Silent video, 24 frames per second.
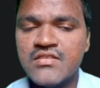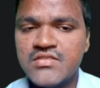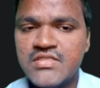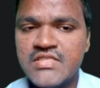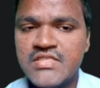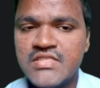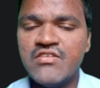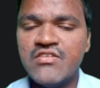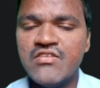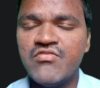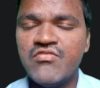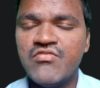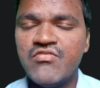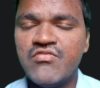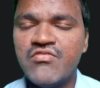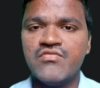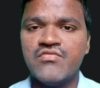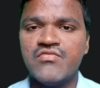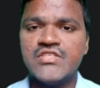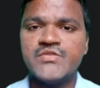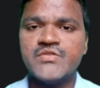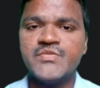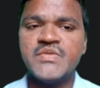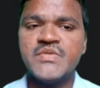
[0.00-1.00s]

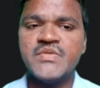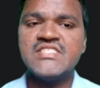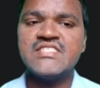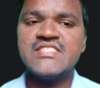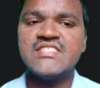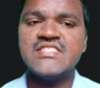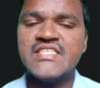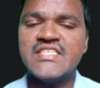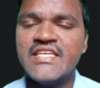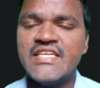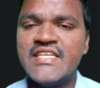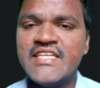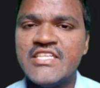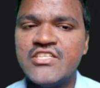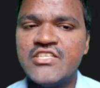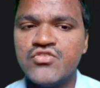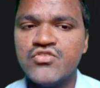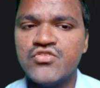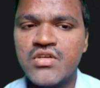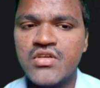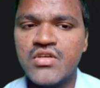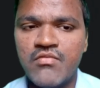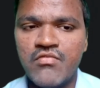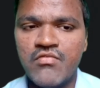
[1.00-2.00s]
C1, which means C need
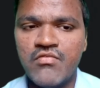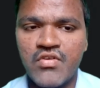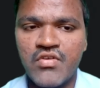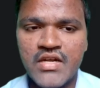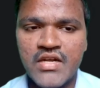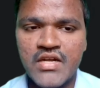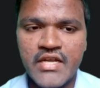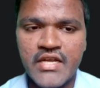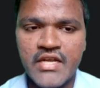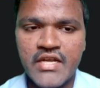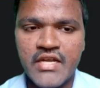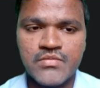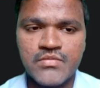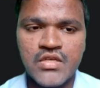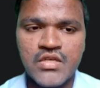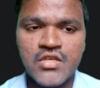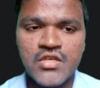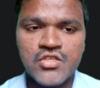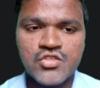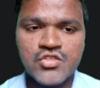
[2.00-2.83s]
to come 1 time.